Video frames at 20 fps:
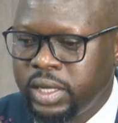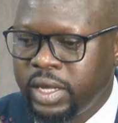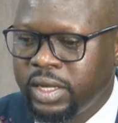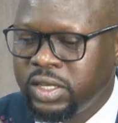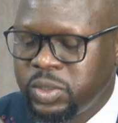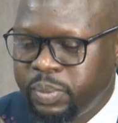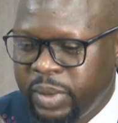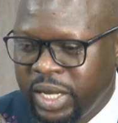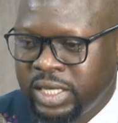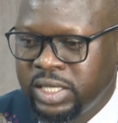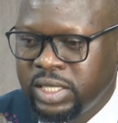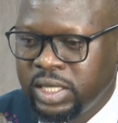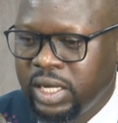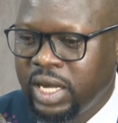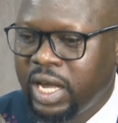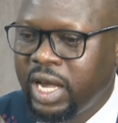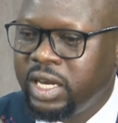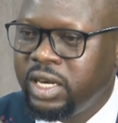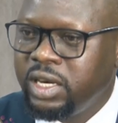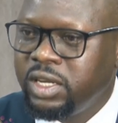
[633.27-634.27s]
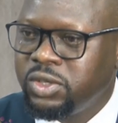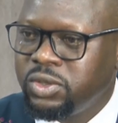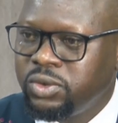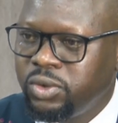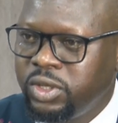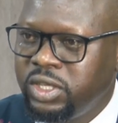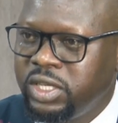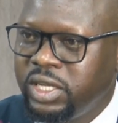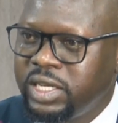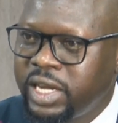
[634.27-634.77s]
expecting and is
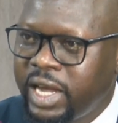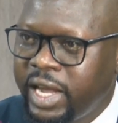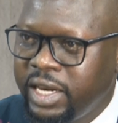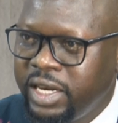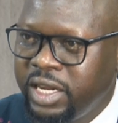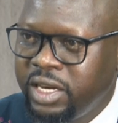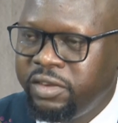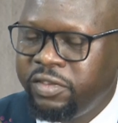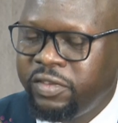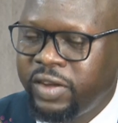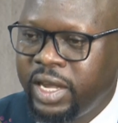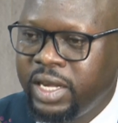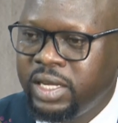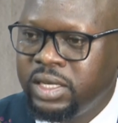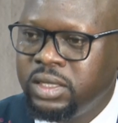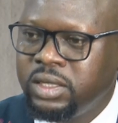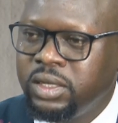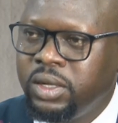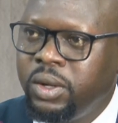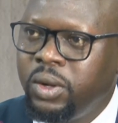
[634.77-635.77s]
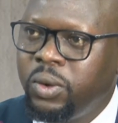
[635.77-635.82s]
not yet identified,